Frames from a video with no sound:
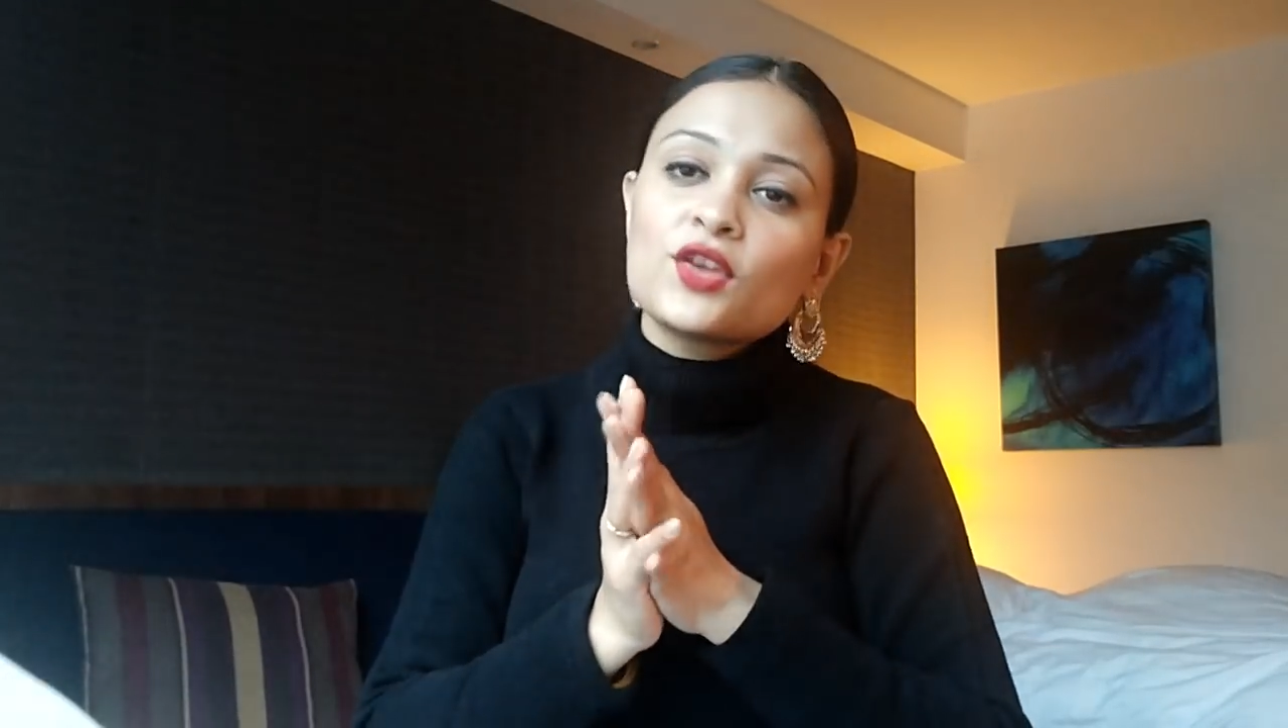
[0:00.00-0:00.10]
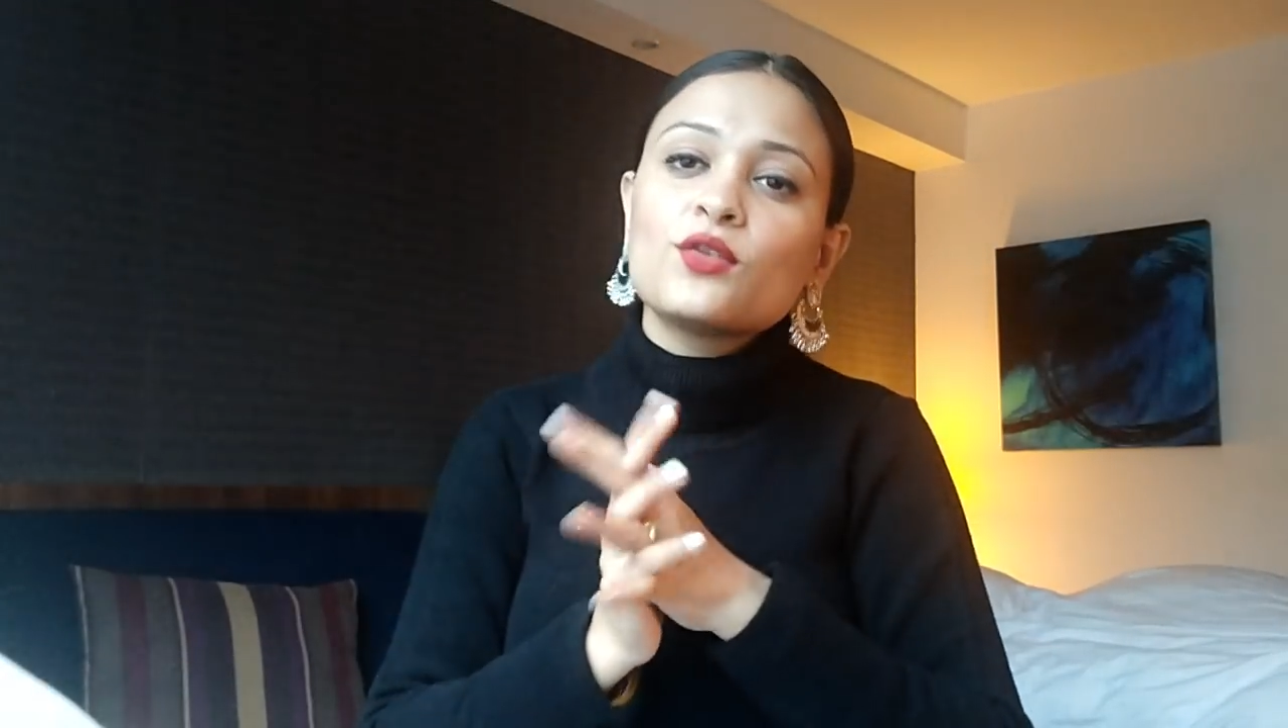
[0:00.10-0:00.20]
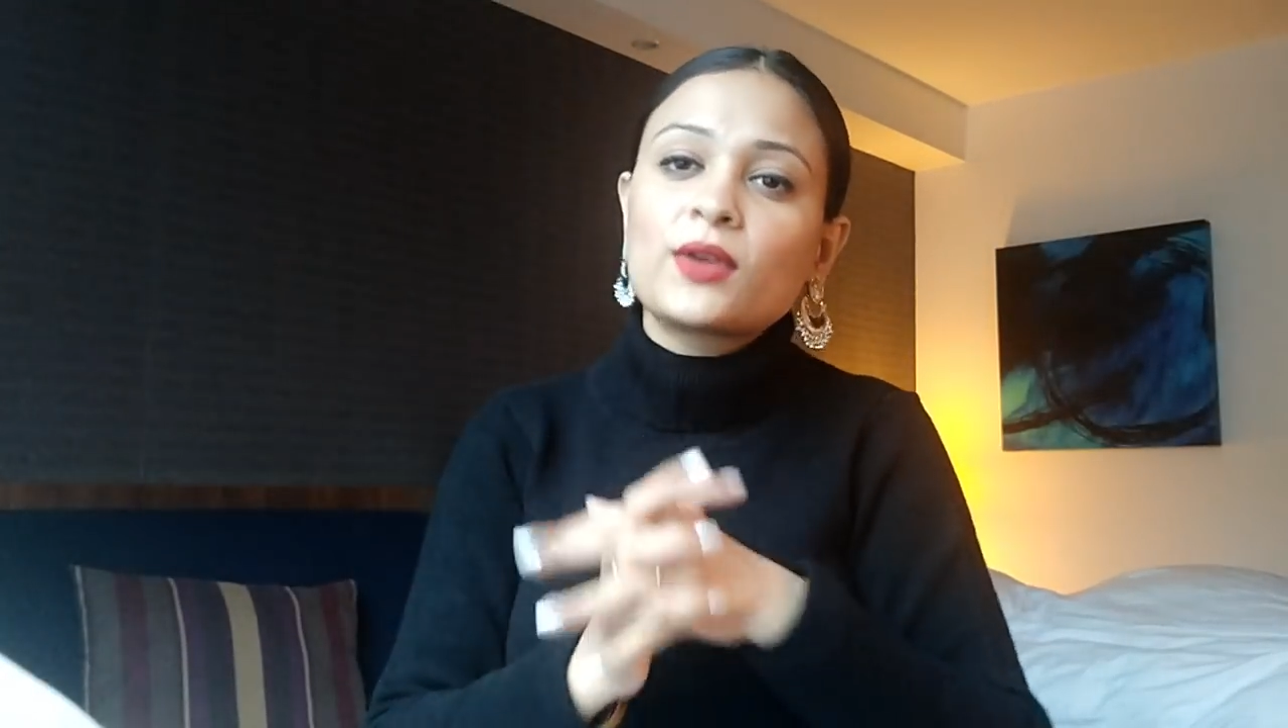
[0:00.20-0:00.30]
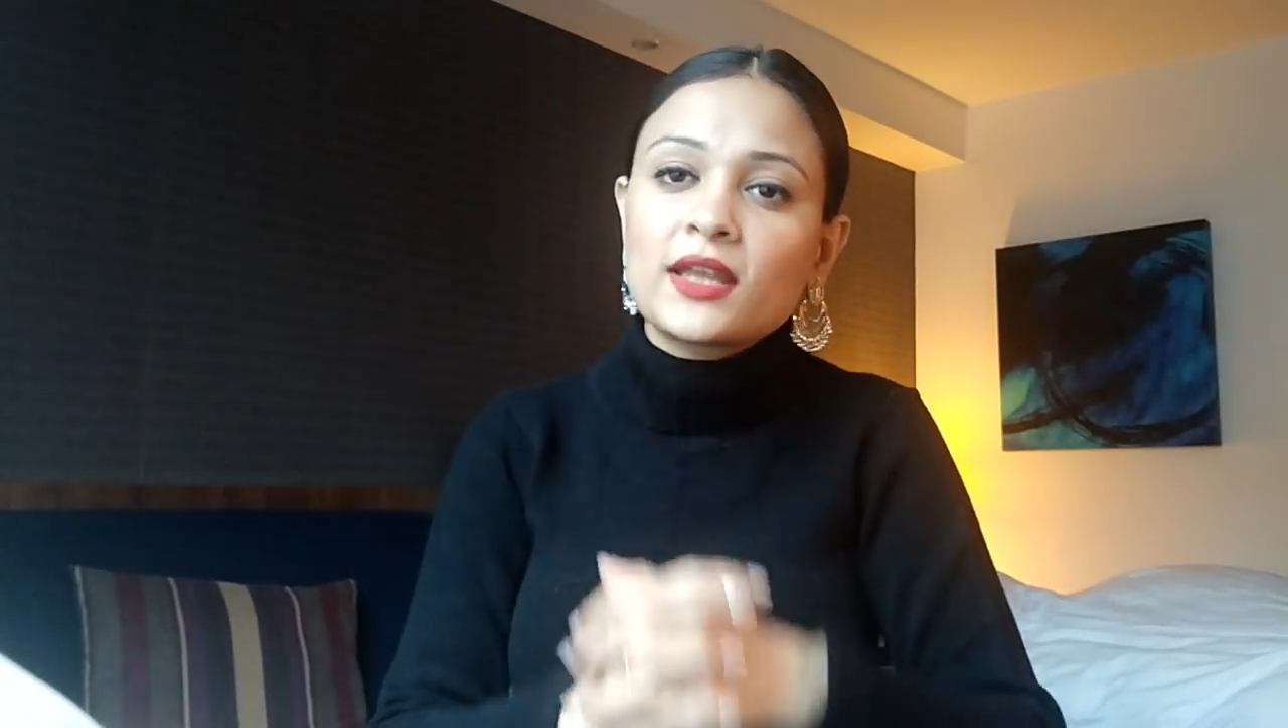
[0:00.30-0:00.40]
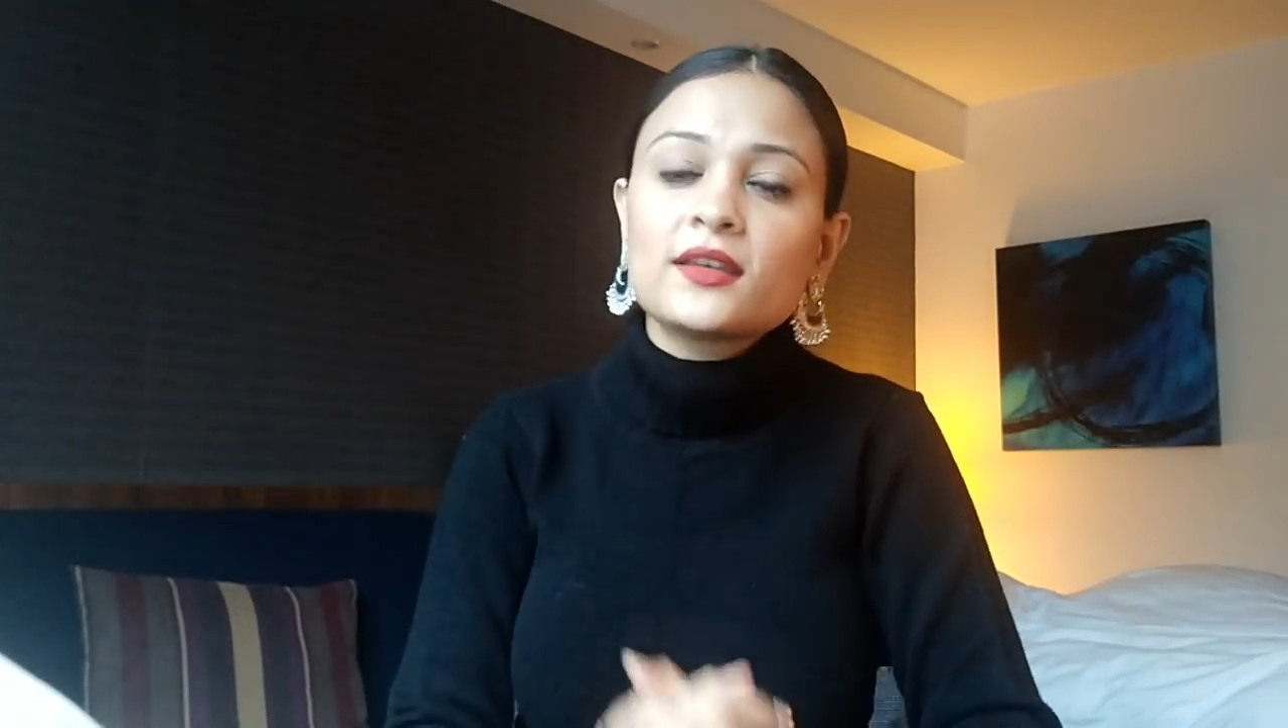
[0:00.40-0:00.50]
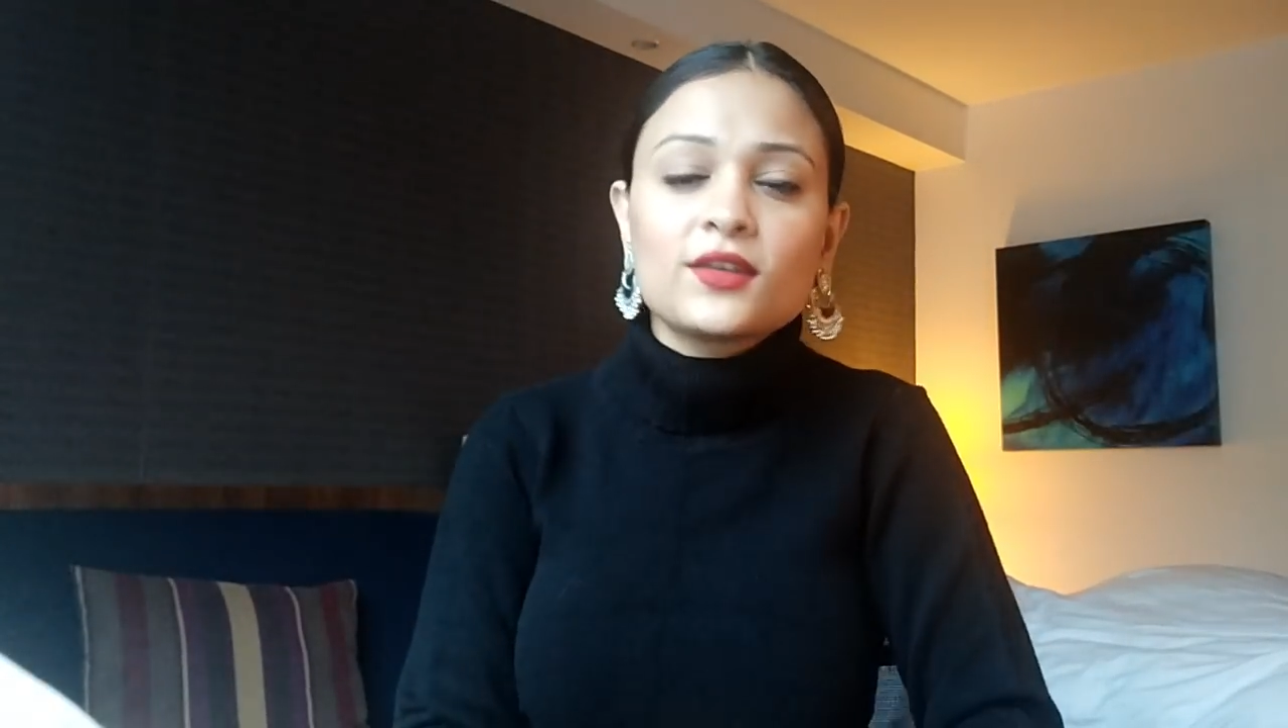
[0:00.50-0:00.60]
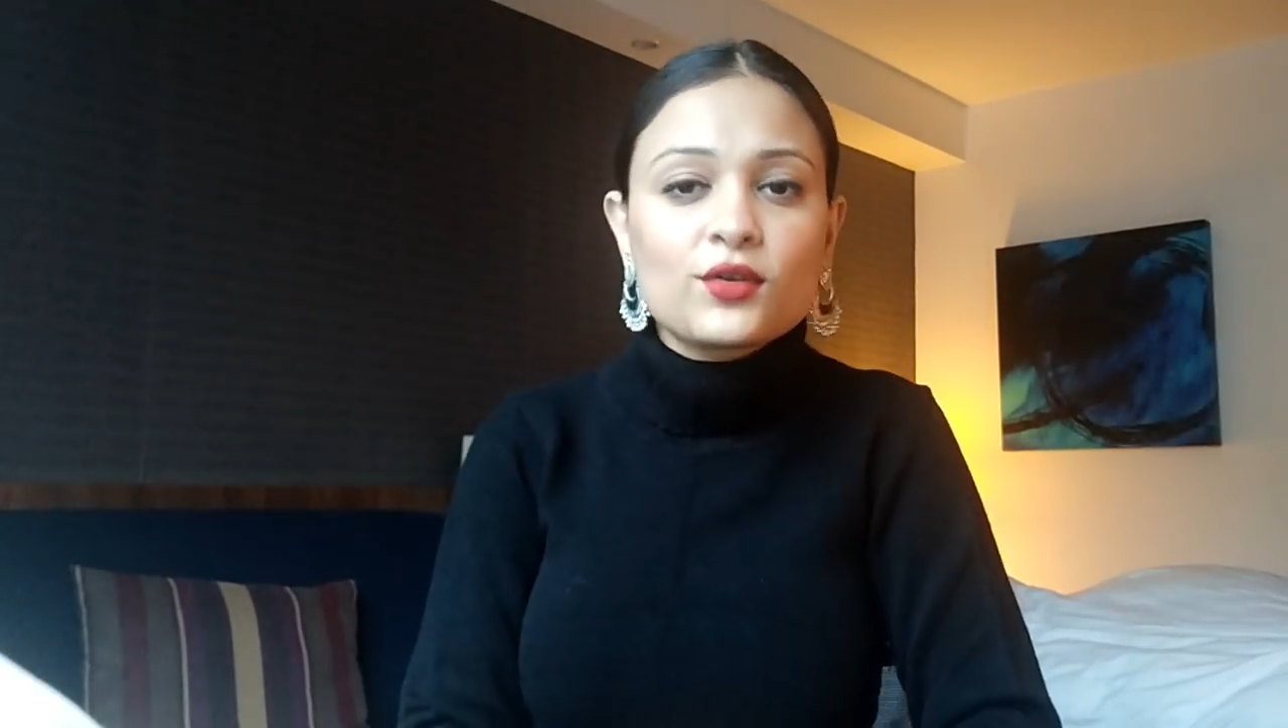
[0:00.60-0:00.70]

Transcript: You can,